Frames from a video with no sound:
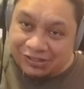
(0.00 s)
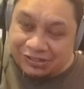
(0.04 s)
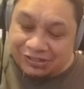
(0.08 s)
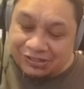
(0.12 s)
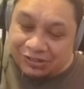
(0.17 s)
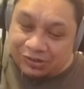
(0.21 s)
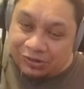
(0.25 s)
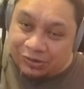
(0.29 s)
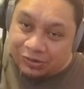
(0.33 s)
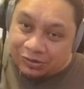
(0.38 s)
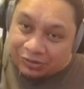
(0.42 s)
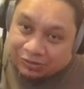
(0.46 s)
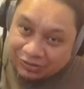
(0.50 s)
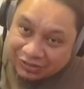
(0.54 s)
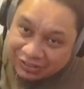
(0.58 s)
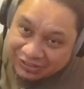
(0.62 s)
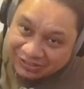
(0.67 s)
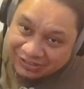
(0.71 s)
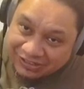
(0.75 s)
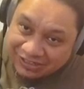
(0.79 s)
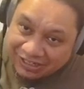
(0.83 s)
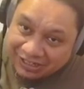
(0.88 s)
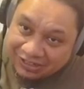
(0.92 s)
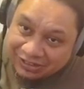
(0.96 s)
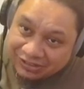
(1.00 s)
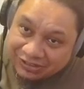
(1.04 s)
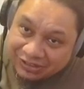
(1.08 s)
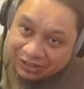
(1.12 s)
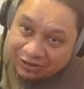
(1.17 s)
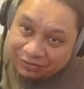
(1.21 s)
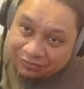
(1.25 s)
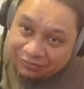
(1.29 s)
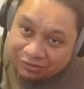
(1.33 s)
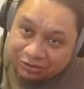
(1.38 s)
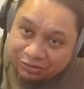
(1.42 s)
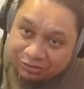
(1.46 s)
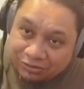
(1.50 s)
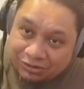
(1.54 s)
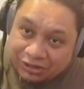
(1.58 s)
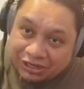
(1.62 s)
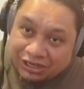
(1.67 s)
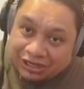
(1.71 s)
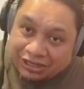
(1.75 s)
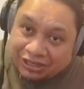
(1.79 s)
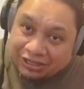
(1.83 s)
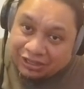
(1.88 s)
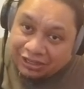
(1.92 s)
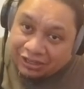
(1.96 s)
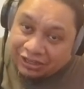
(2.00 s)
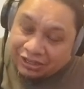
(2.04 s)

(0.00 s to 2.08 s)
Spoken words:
so the C is only for 3.